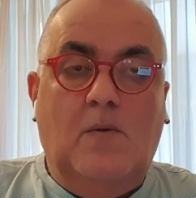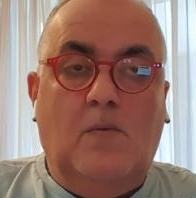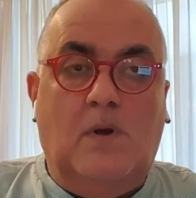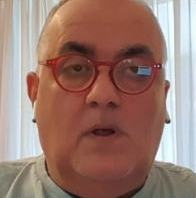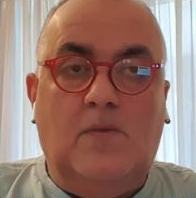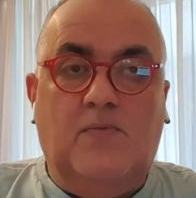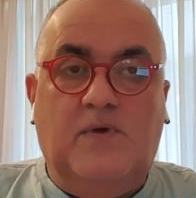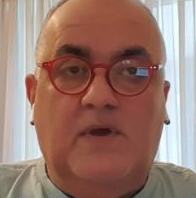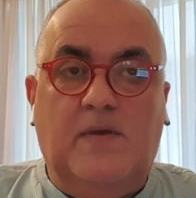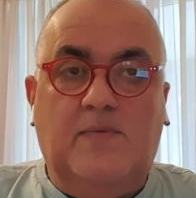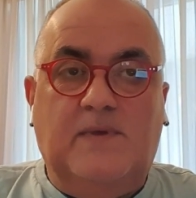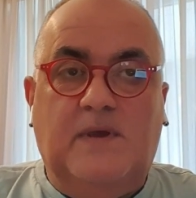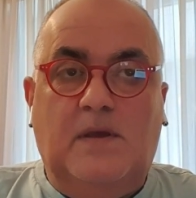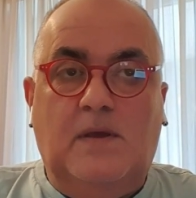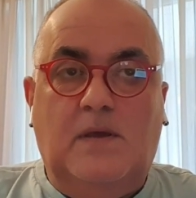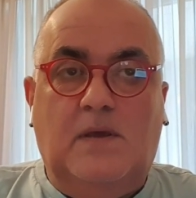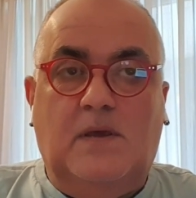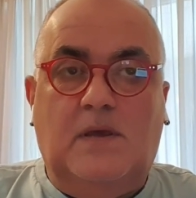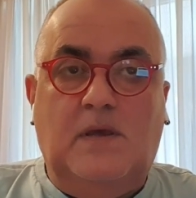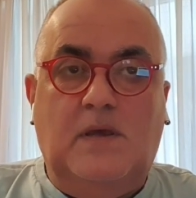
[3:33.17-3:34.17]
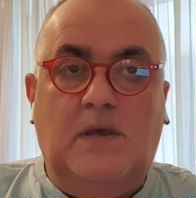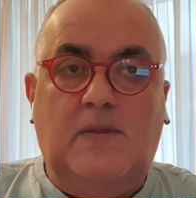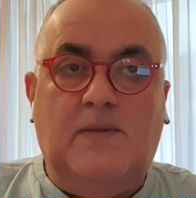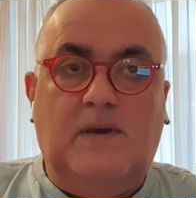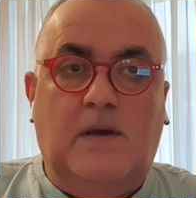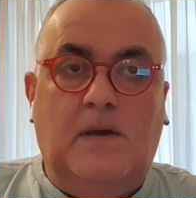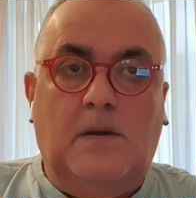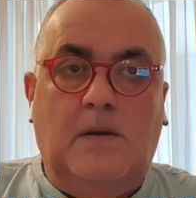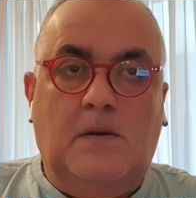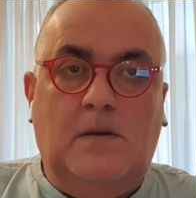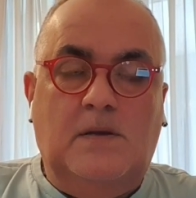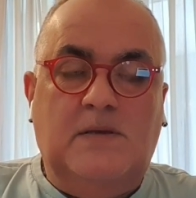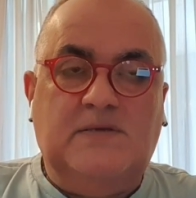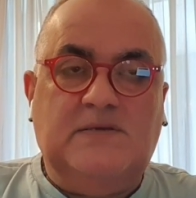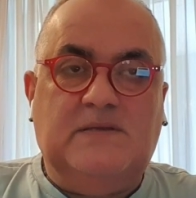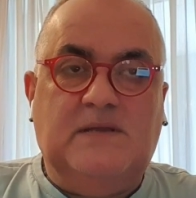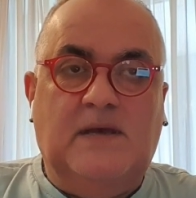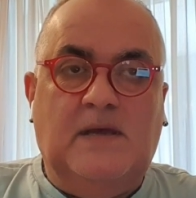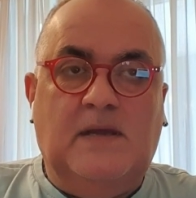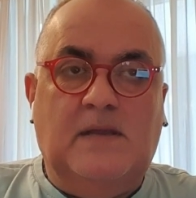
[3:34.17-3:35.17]
Well, the key there
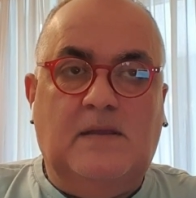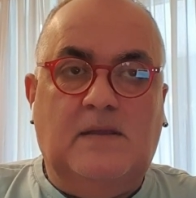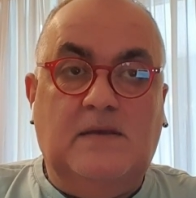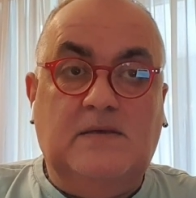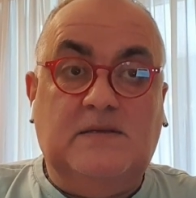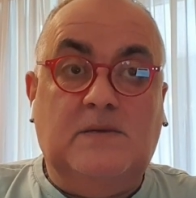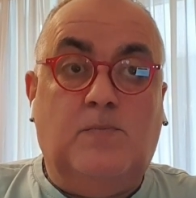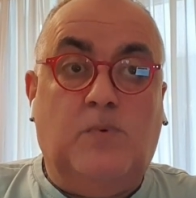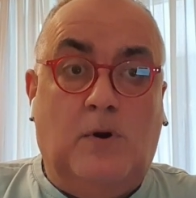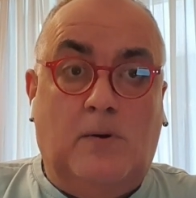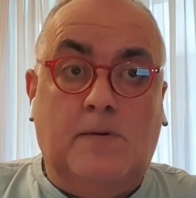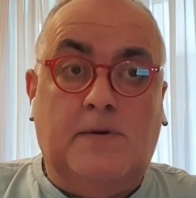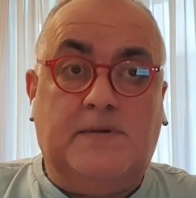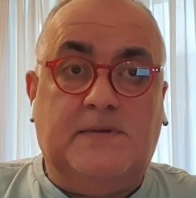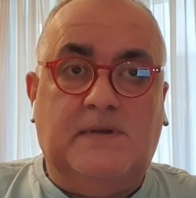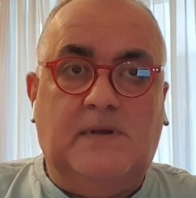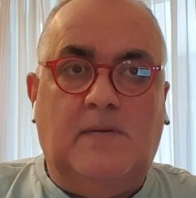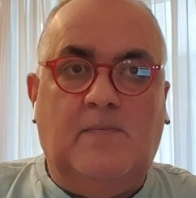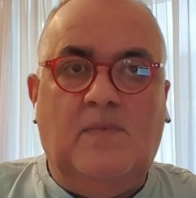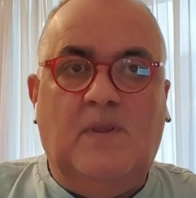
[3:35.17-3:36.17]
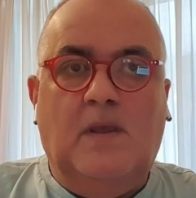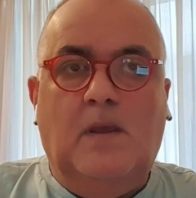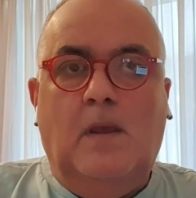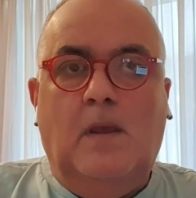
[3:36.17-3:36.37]
is the poverty.